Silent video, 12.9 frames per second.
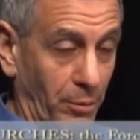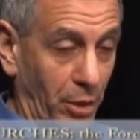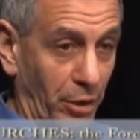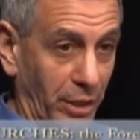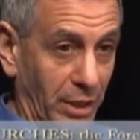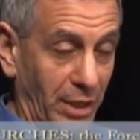
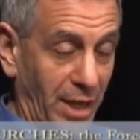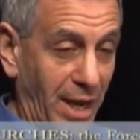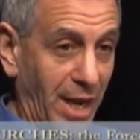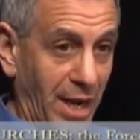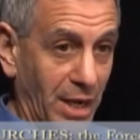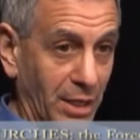American
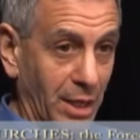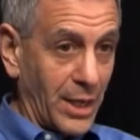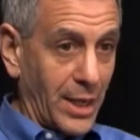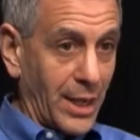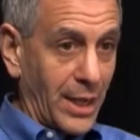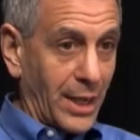aid,
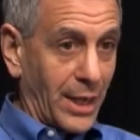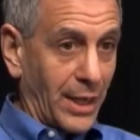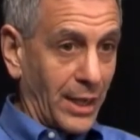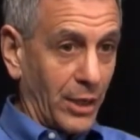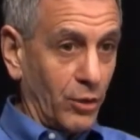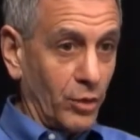
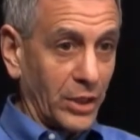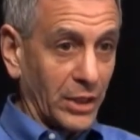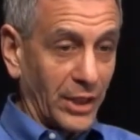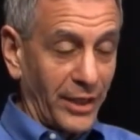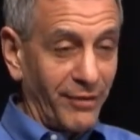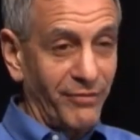uh, who
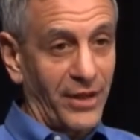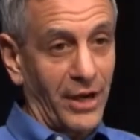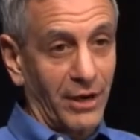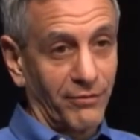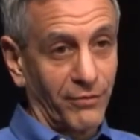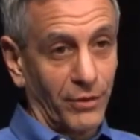can live
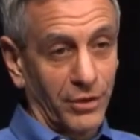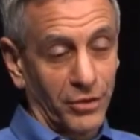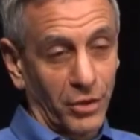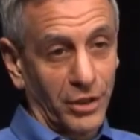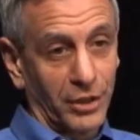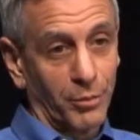there for a
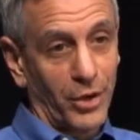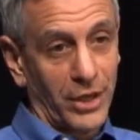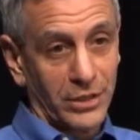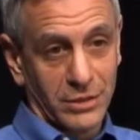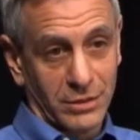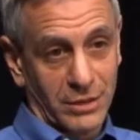third of the
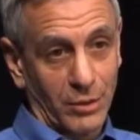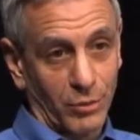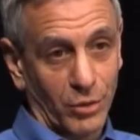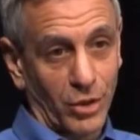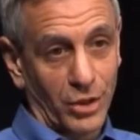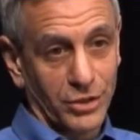price that
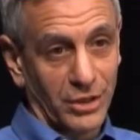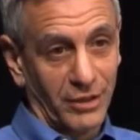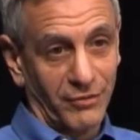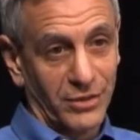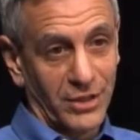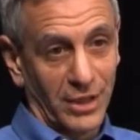it would cost
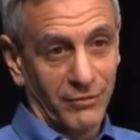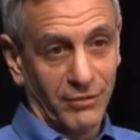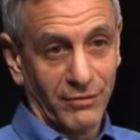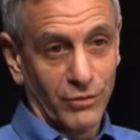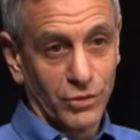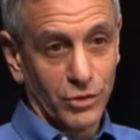to live in Tel
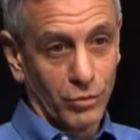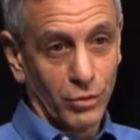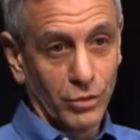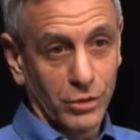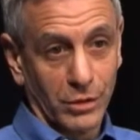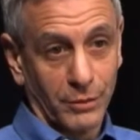Aviv or
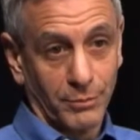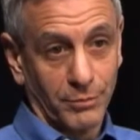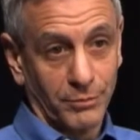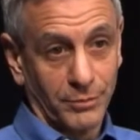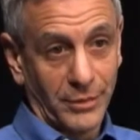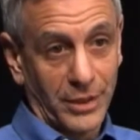Jerusalem.
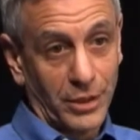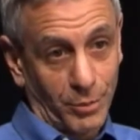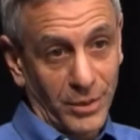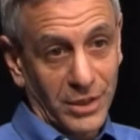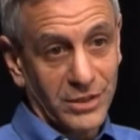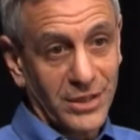Mm -hmm. And
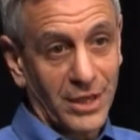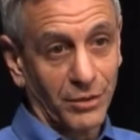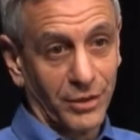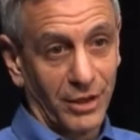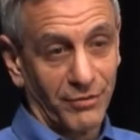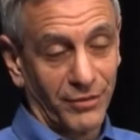they're being
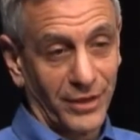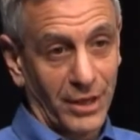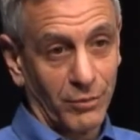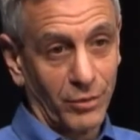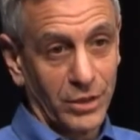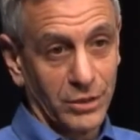settled there for
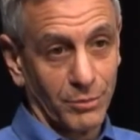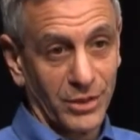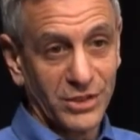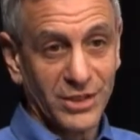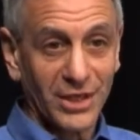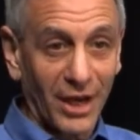that reason.
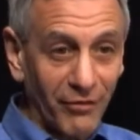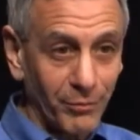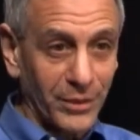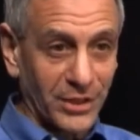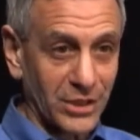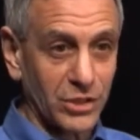But it's the
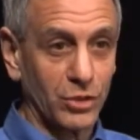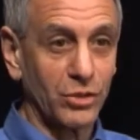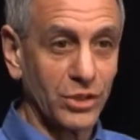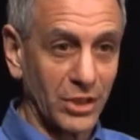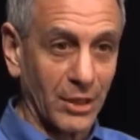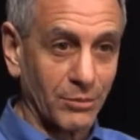government that's
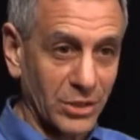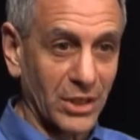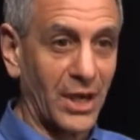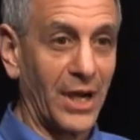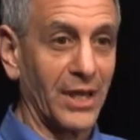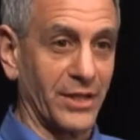using them
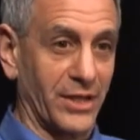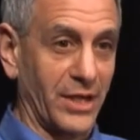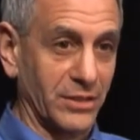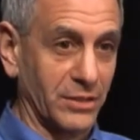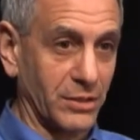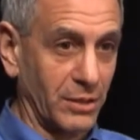to
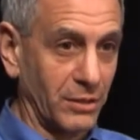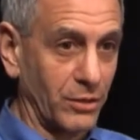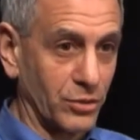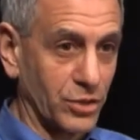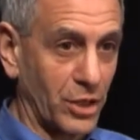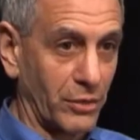colonize
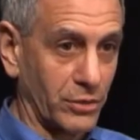those mm-hmm.